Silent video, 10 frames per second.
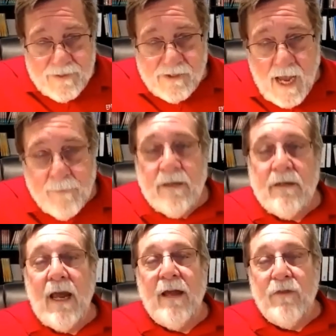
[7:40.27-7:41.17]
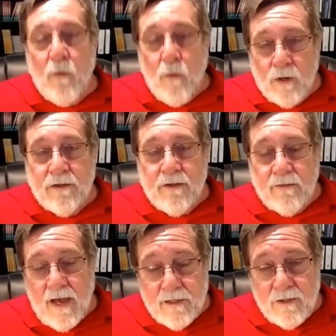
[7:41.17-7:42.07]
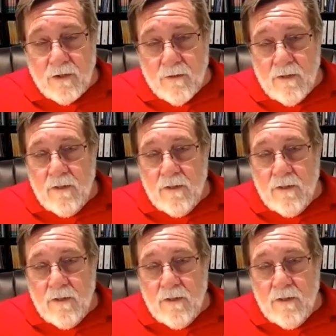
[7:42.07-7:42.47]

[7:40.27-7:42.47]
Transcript: assignment and the work that they've got to do.